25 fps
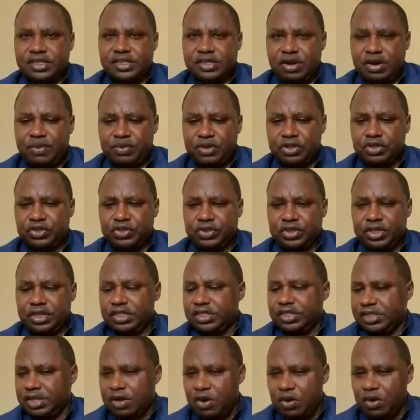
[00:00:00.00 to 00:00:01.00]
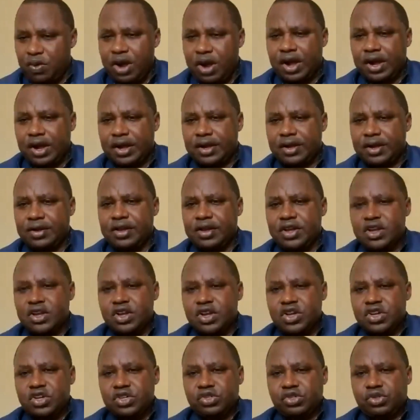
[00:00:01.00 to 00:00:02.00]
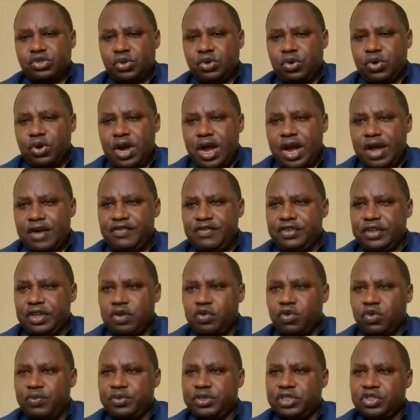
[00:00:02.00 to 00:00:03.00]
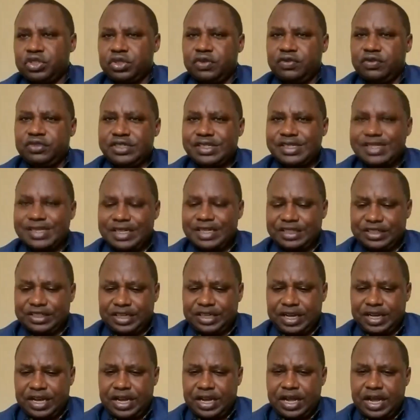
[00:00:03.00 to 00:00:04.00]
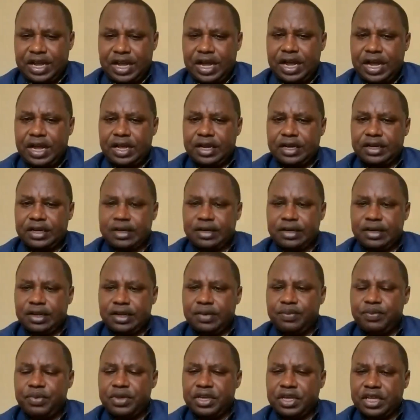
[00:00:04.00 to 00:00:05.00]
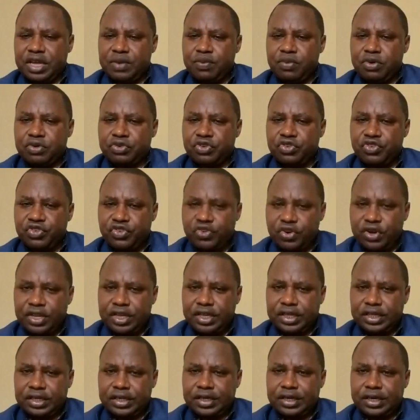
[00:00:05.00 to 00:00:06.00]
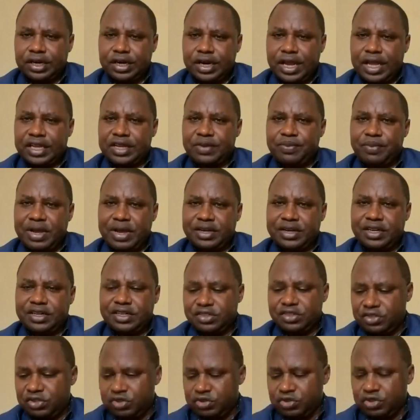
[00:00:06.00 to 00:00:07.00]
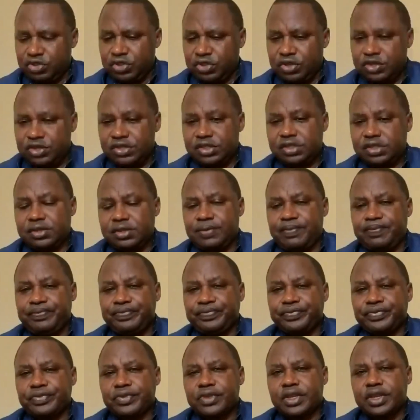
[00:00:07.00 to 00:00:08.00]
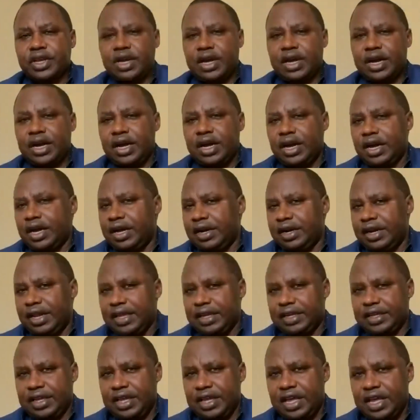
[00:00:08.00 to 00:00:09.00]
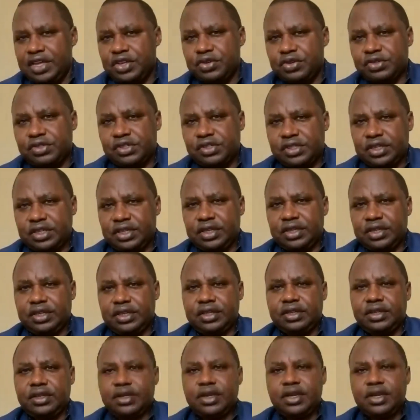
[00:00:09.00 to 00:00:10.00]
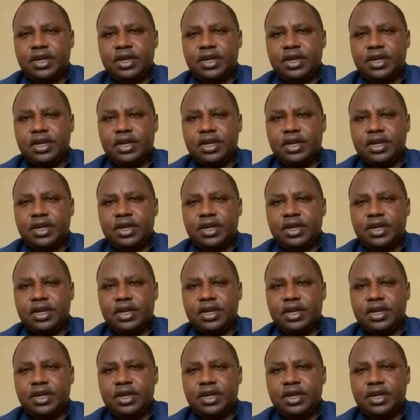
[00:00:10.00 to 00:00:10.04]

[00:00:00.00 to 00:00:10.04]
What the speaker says: is our mission and it's our work. So having a competition of this nature and being able to draw in like-minded institutions like AUC,